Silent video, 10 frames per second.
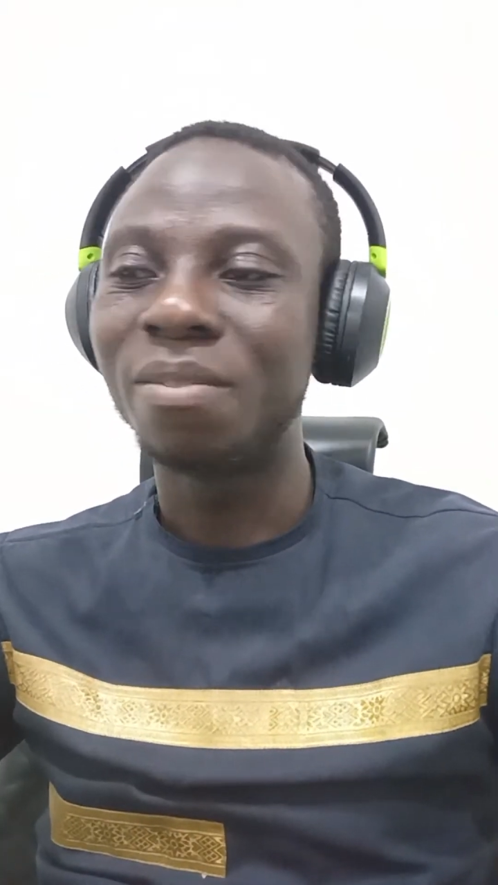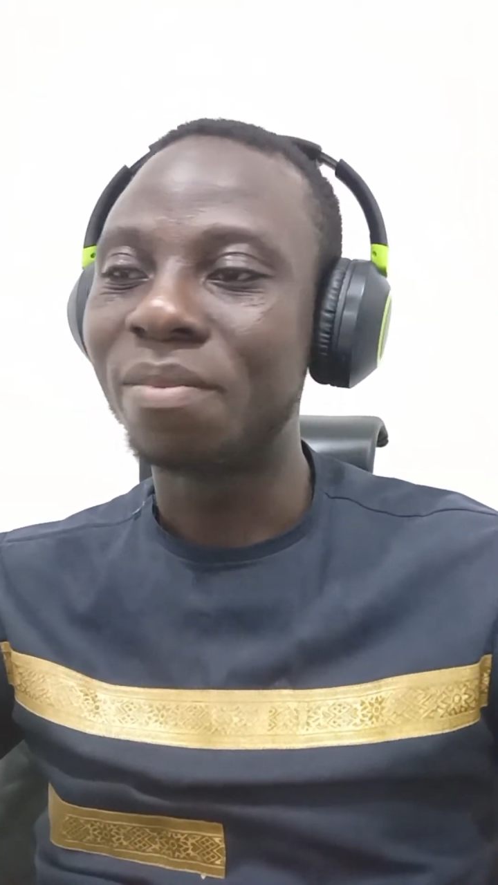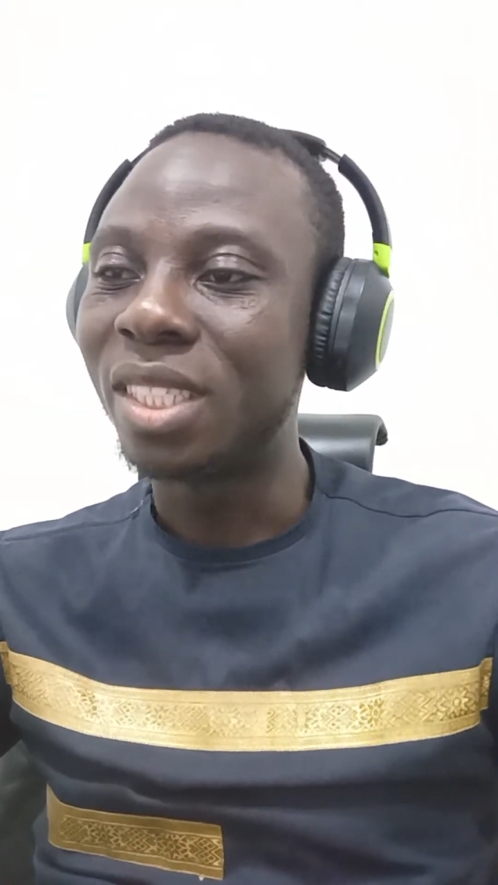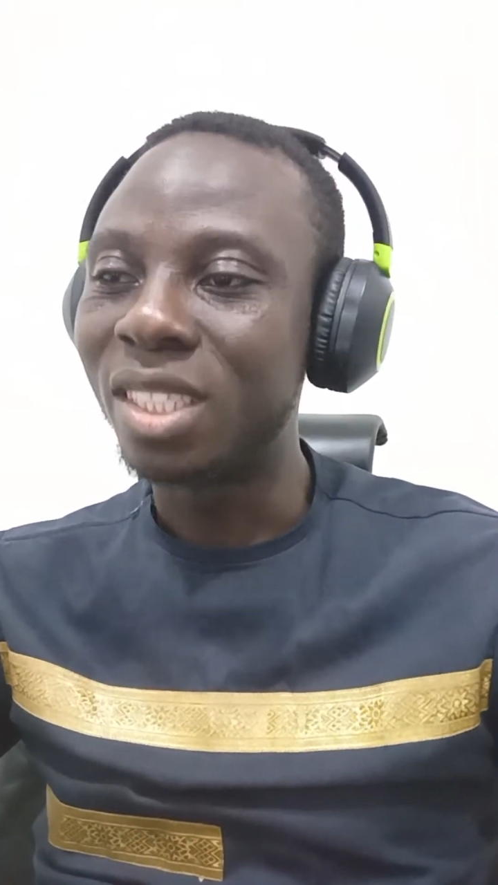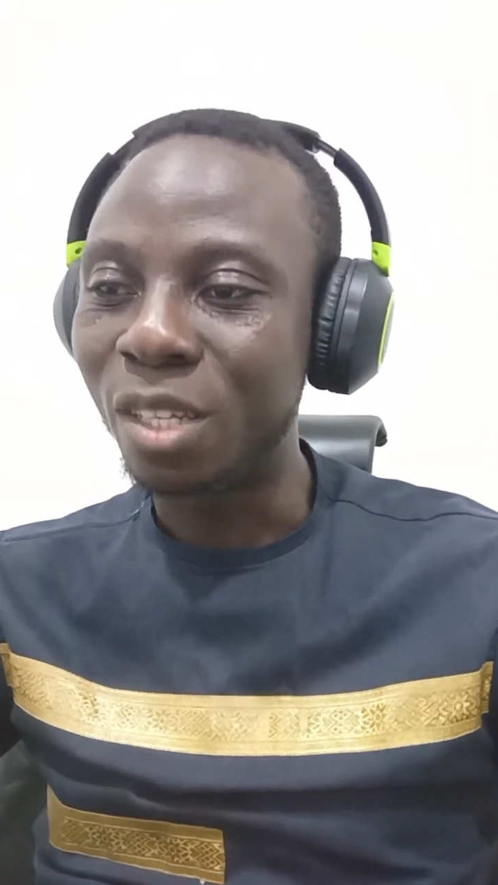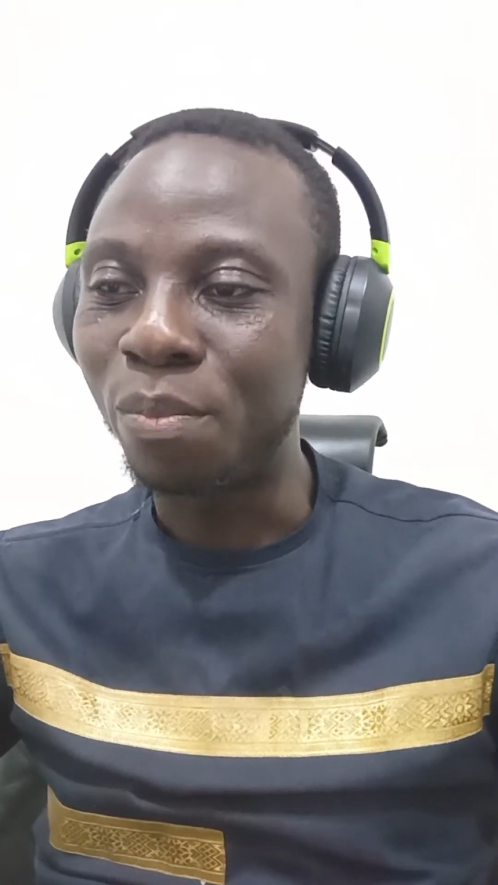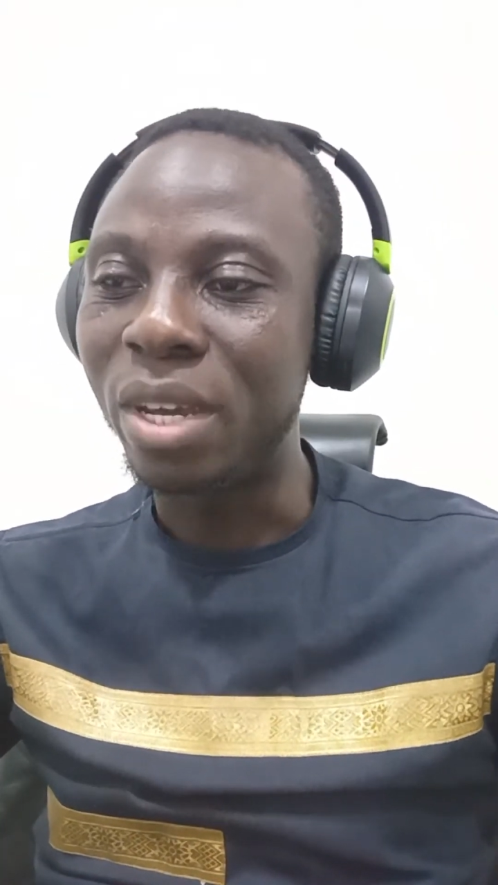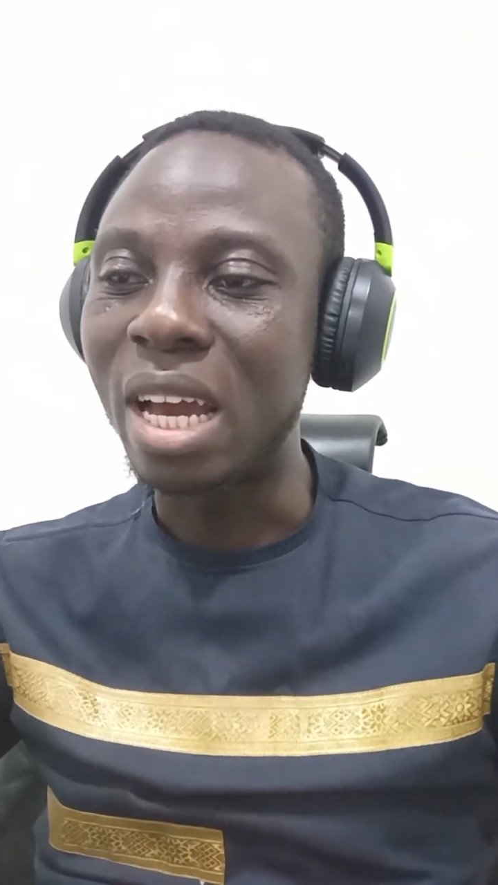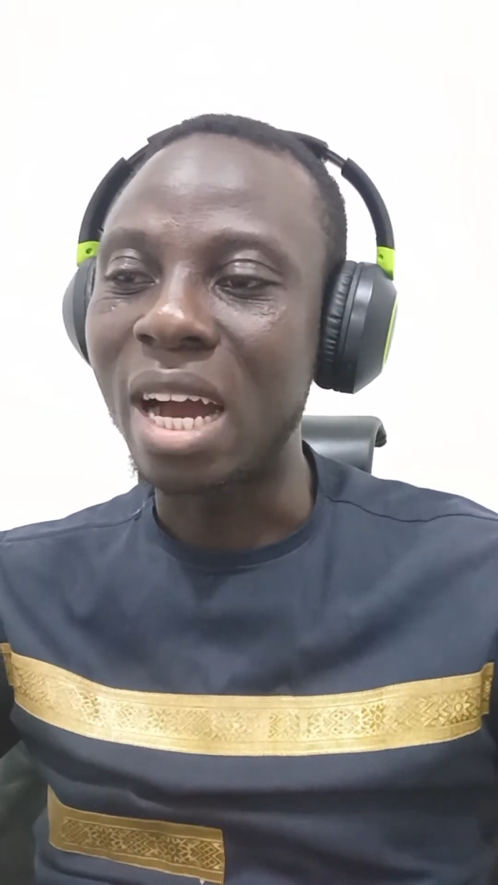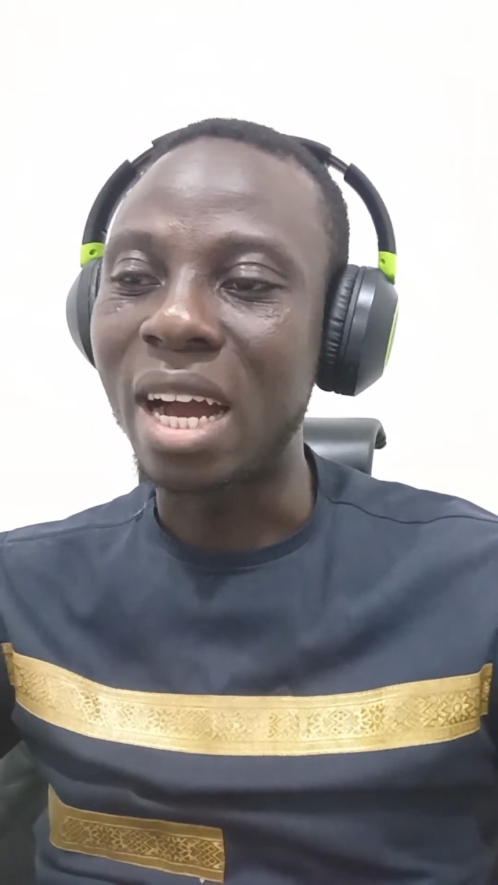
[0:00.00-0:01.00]

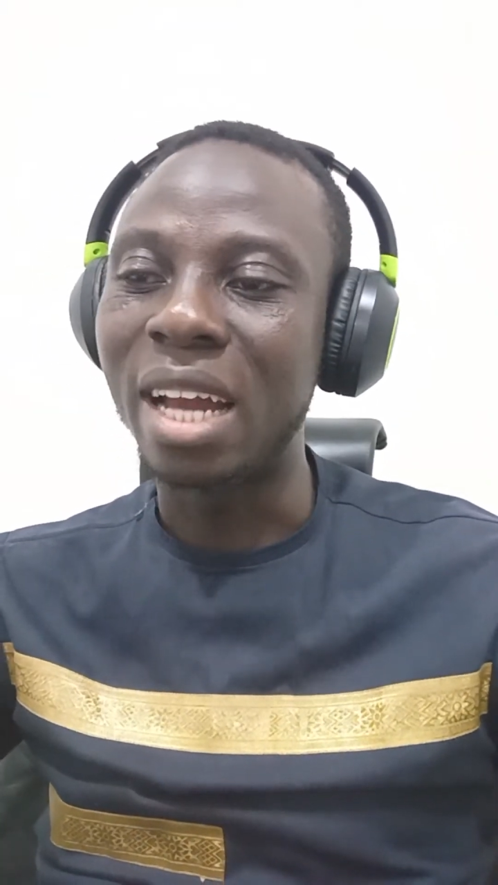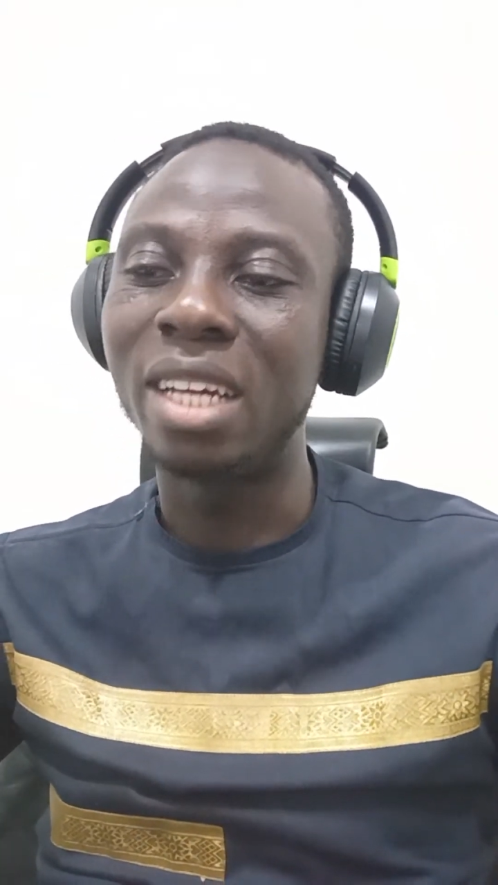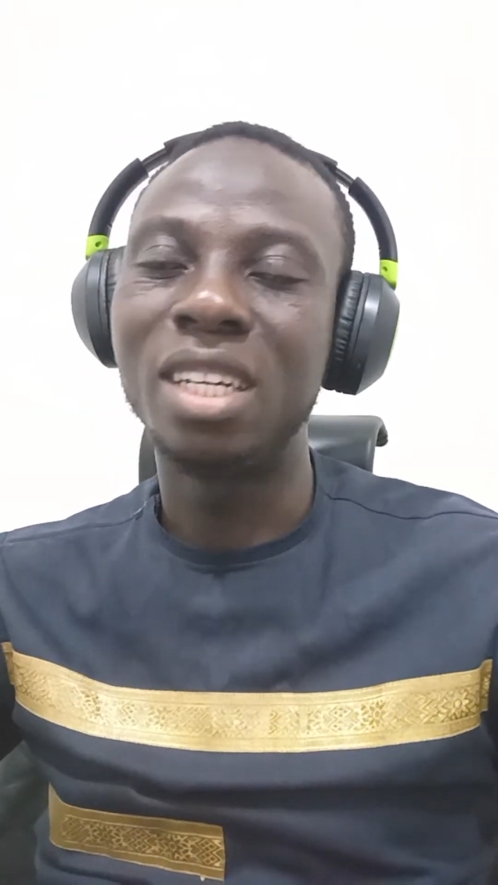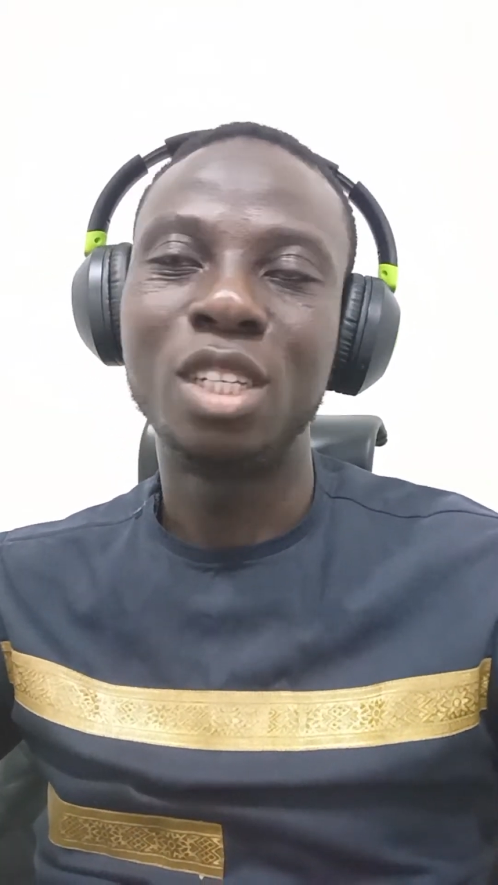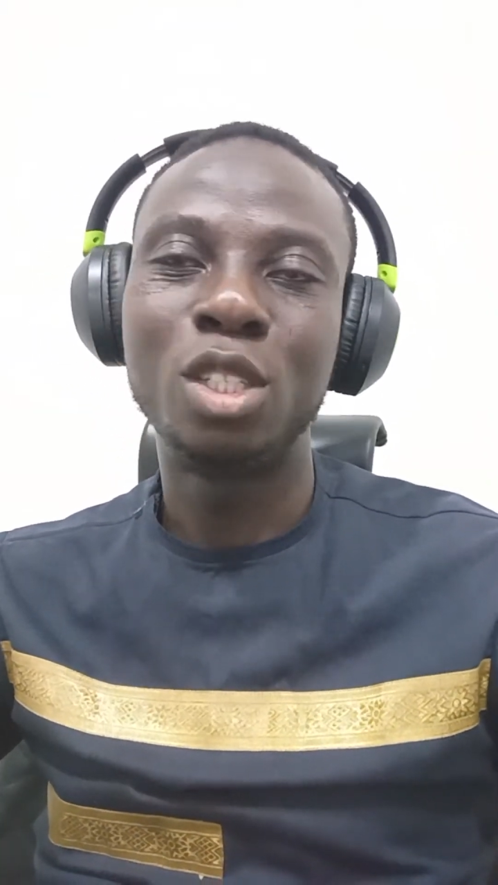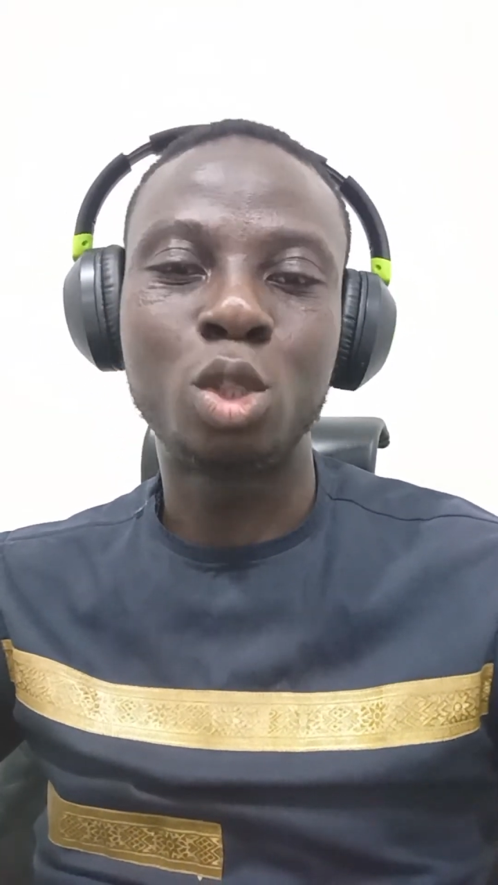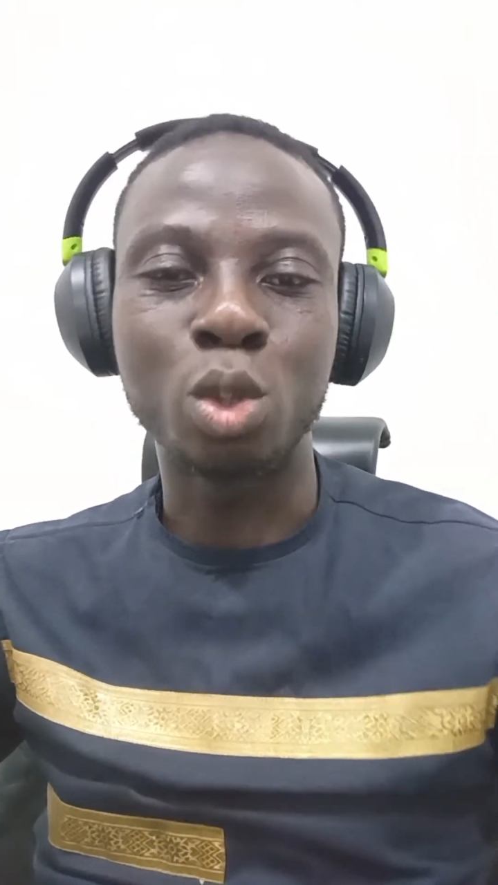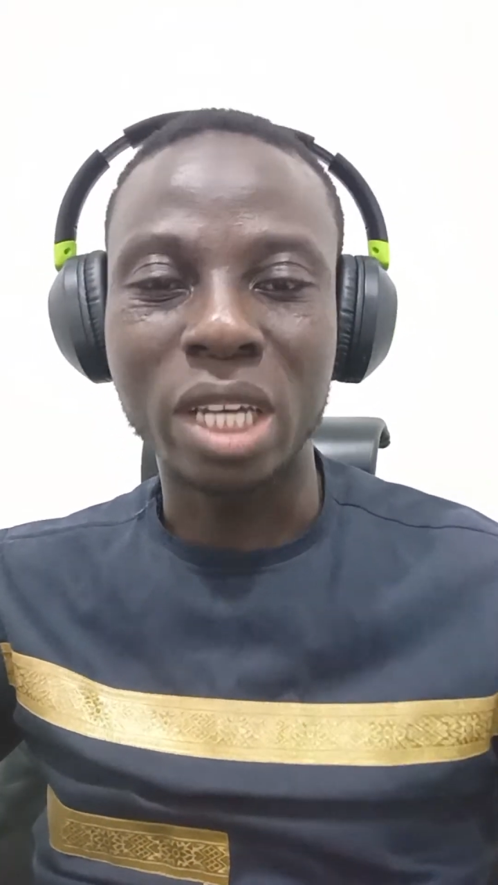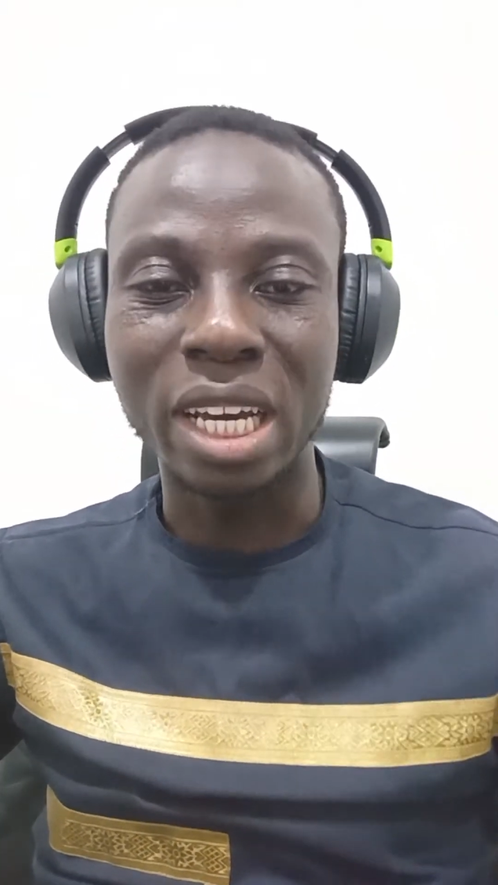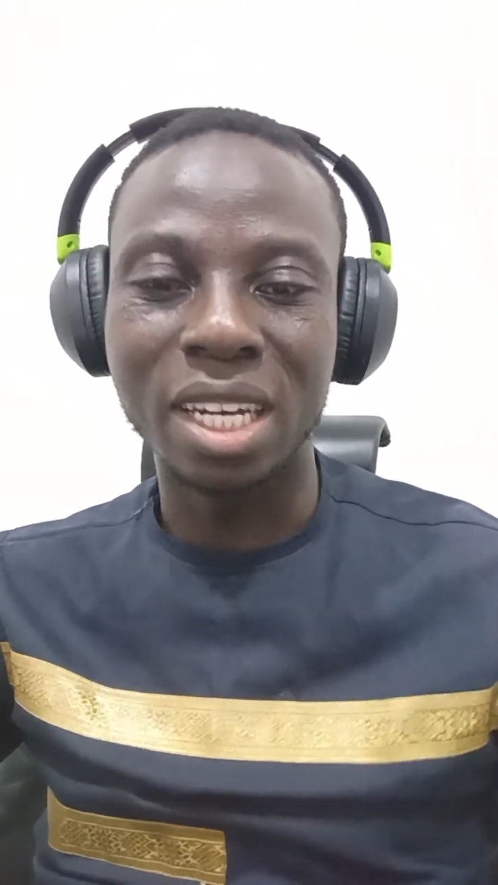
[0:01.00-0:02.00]
CPI
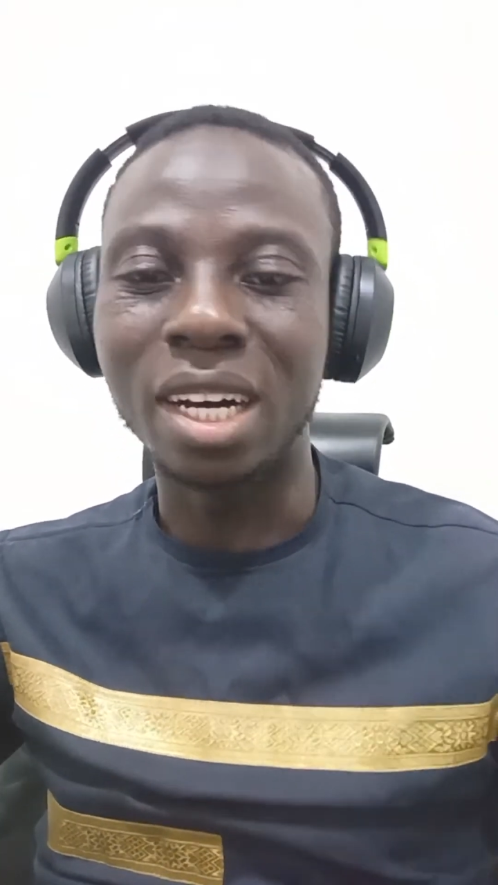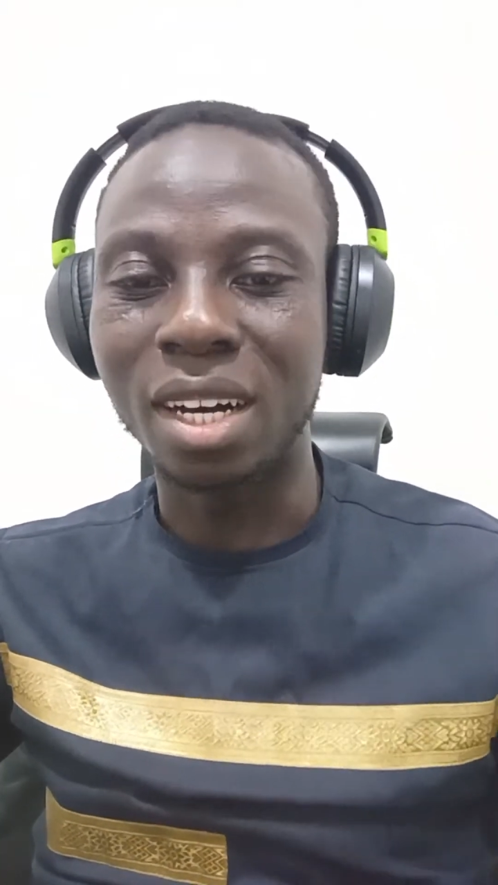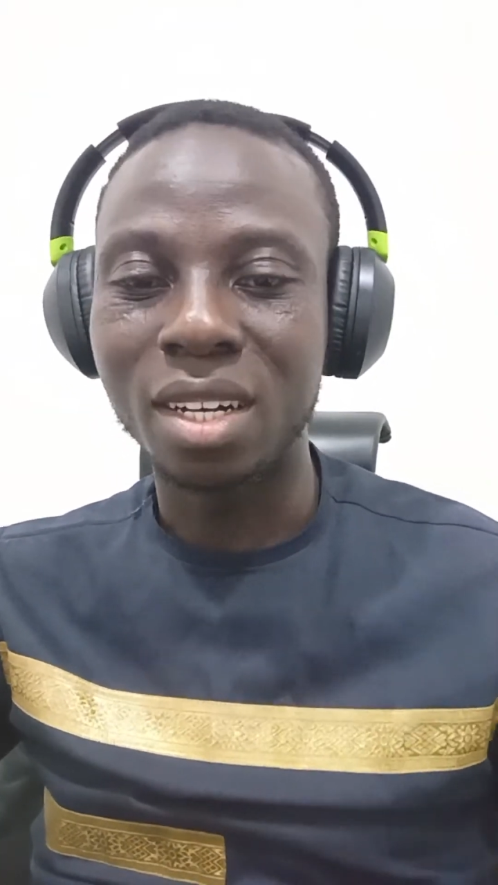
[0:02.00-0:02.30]
together.